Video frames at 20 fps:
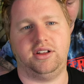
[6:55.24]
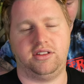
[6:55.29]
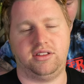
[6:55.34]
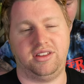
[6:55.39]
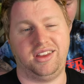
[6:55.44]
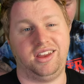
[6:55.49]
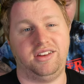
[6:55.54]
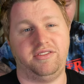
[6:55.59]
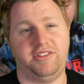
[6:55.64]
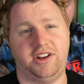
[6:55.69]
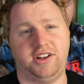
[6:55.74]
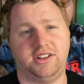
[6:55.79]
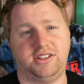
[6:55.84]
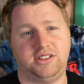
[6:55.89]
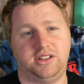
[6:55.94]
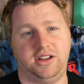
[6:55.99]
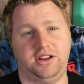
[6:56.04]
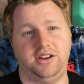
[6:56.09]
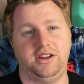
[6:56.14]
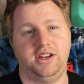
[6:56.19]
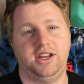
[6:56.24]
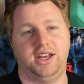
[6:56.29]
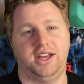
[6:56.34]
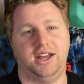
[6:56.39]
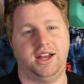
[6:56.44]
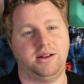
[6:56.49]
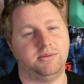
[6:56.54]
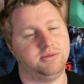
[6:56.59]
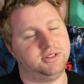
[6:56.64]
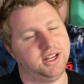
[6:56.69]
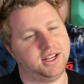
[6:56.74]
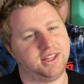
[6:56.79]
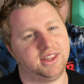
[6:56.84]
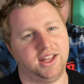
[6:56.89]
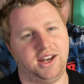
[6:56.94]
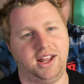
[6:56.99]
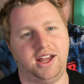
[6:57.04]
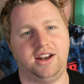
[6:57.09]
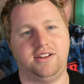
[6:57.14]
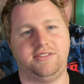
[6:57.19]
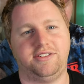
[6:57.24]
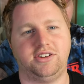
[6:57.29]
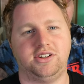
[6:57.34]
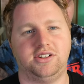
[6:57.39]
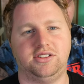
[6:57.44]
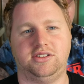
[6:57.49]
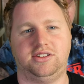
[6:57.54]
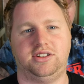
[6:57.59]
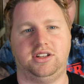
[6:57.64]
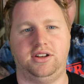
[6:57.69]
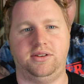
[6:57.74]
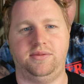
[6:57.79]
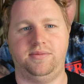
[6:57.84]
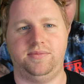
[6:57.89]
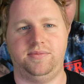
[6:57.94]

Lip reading: Thingiverse, so check that out if you're interested.